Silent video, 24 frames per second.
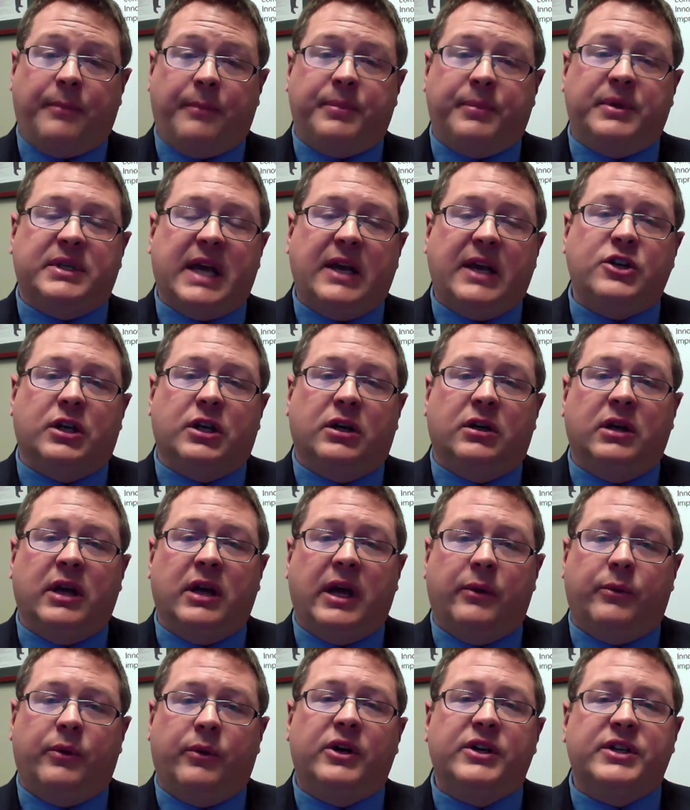
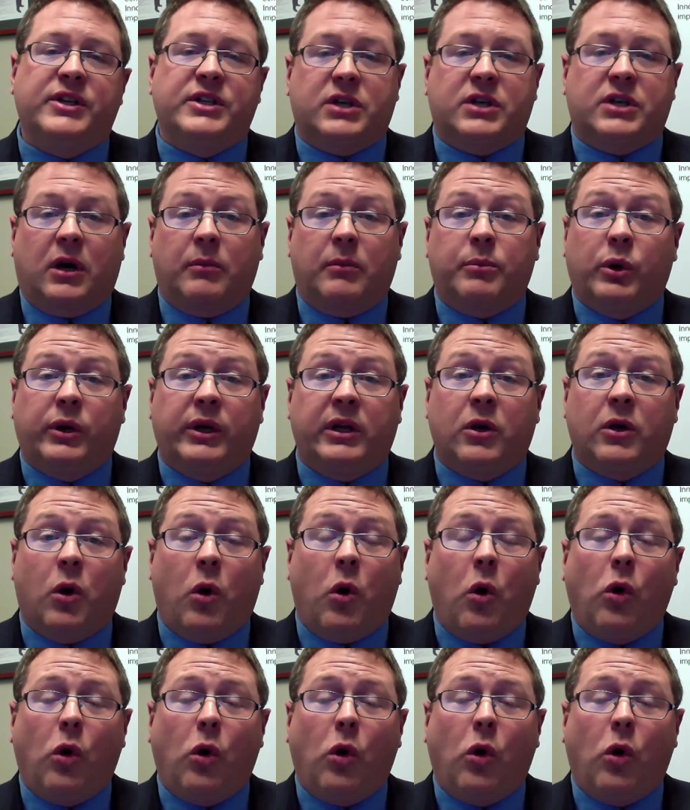computation and really start putting